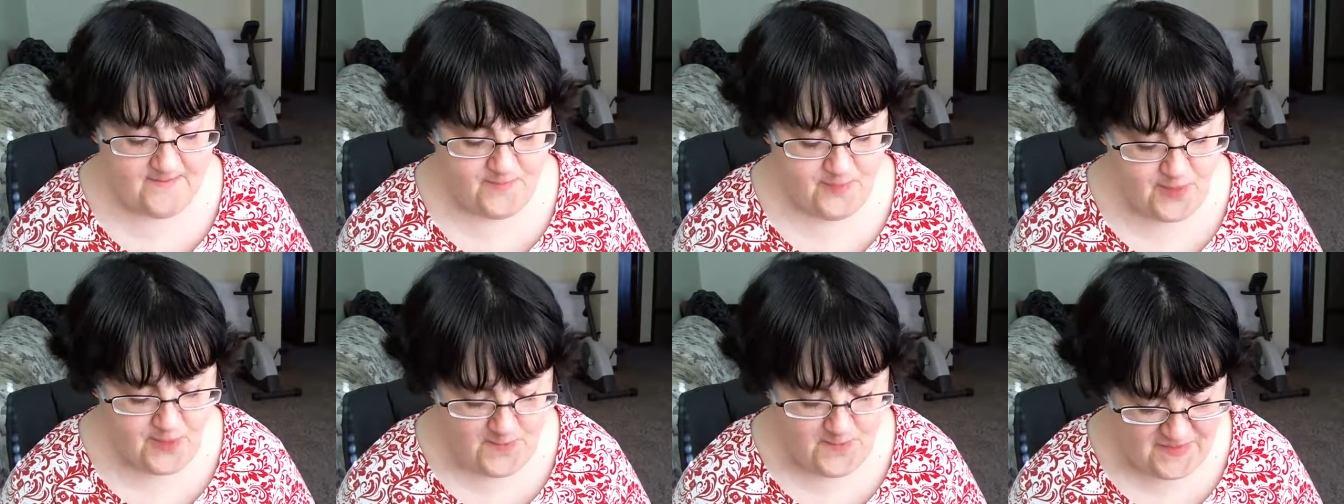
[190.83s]

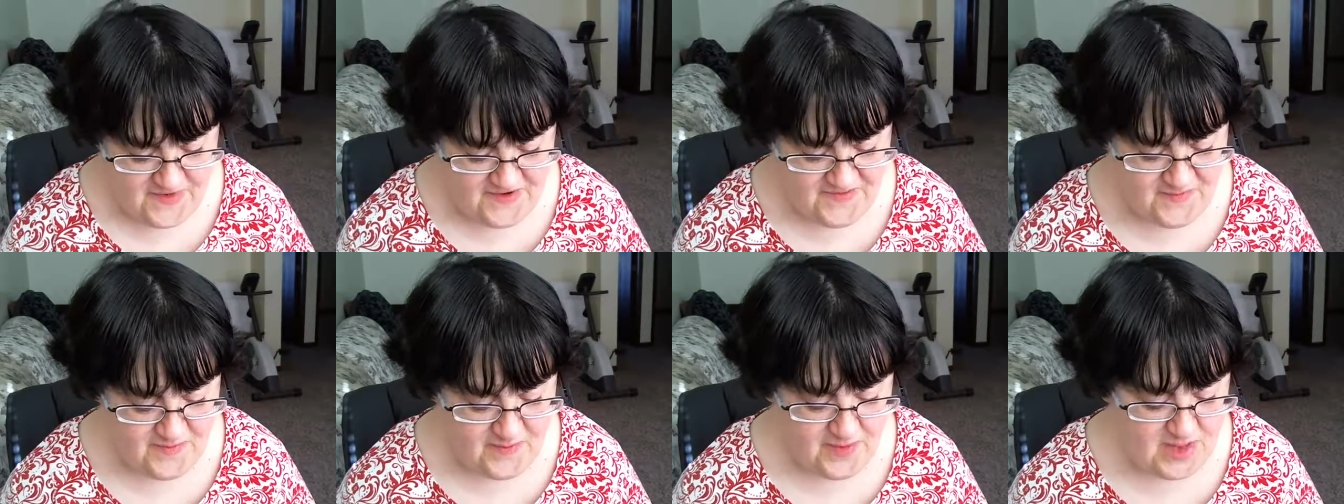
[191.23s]

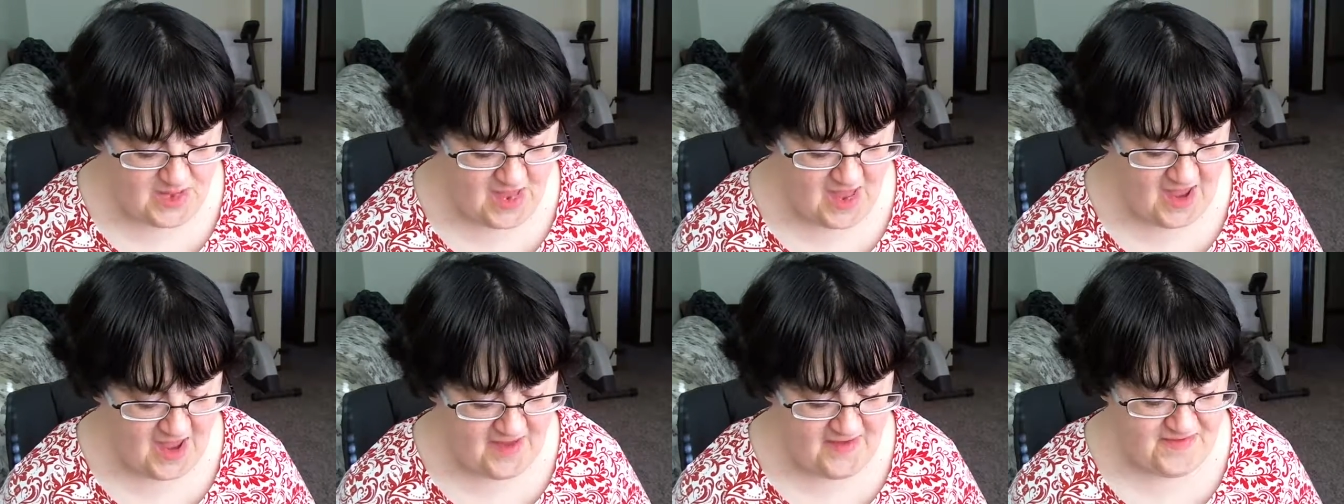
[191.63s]
purposeful
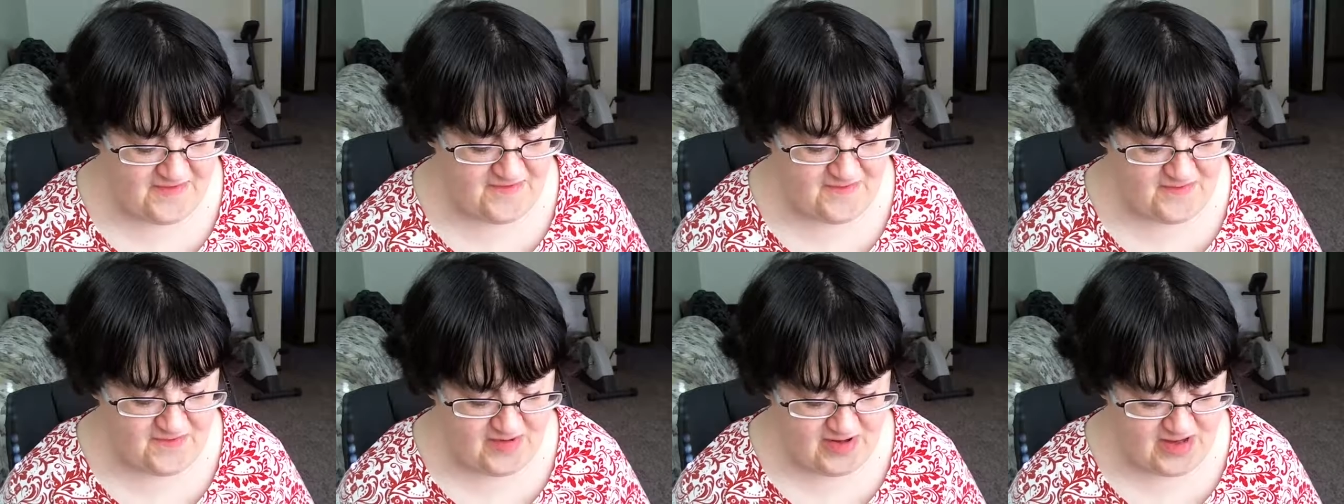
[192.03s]
lives
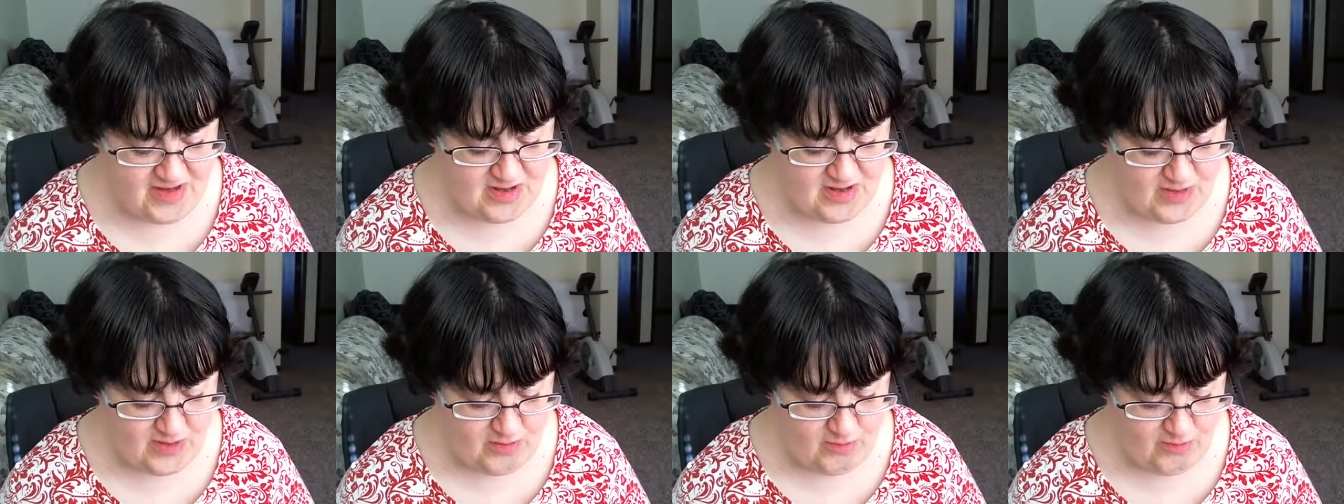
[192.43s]
for
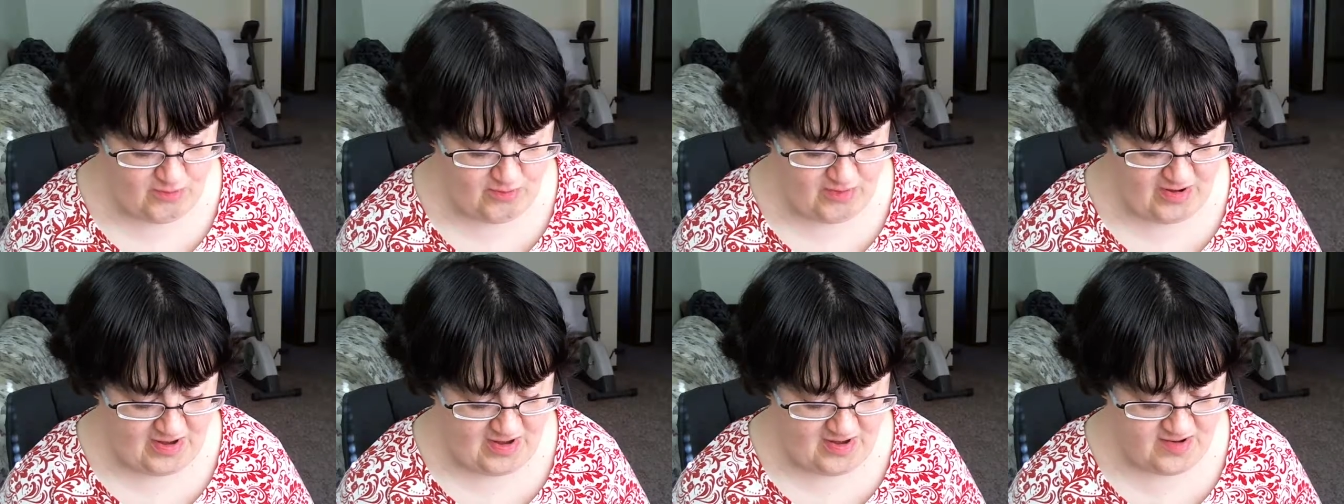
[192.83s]
His
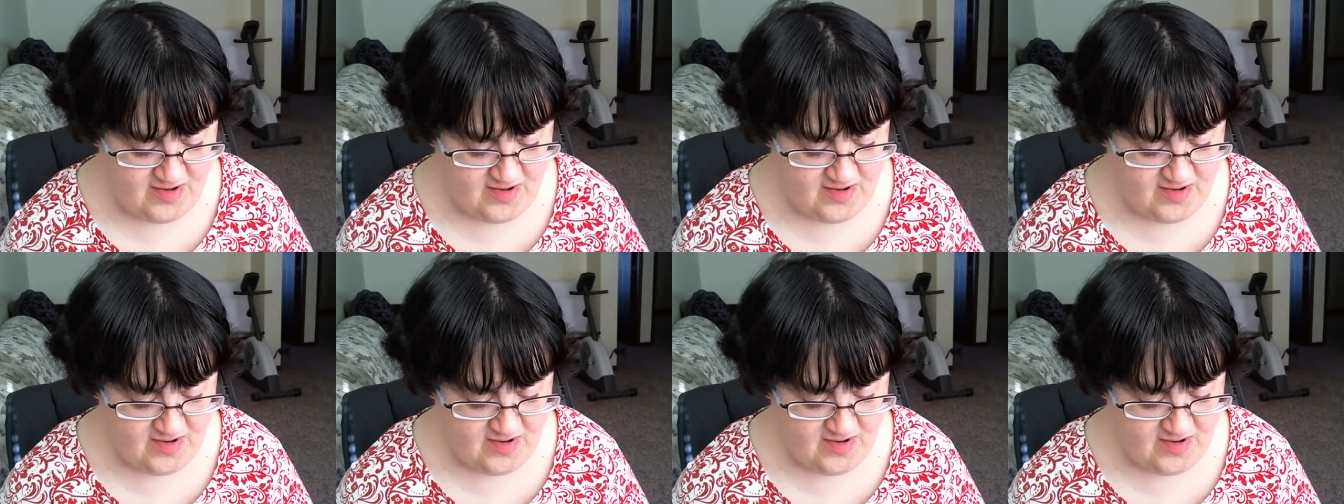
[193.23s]
glory.